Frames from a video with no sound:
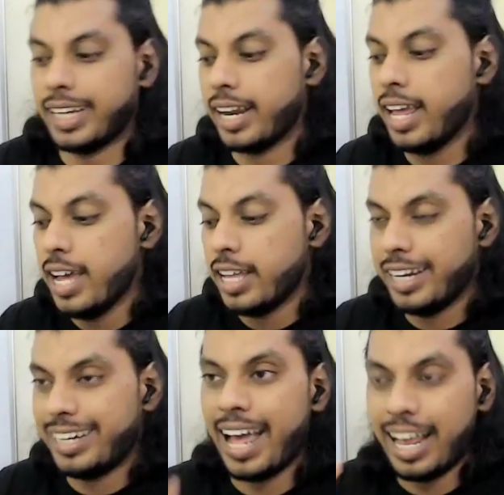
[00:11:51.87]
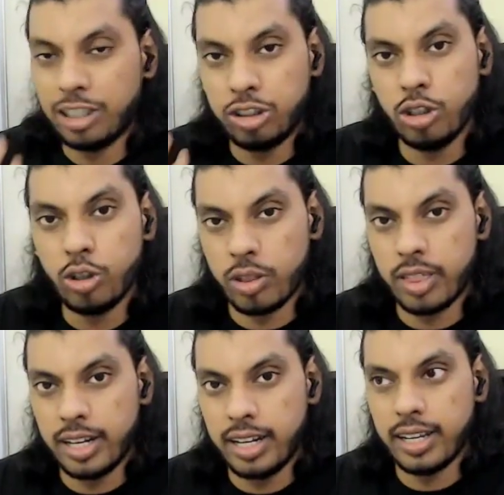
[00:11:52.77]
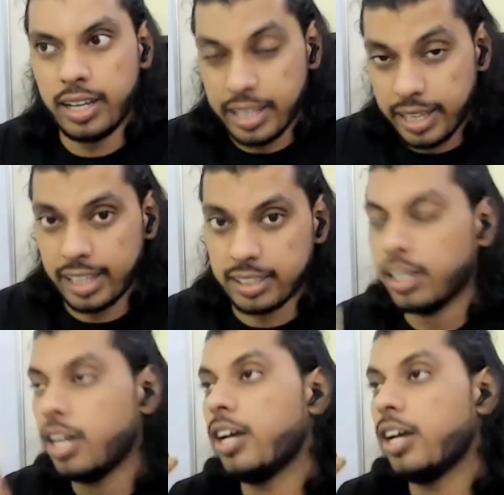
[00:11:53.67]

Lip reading: and it has to look authentic. Yes.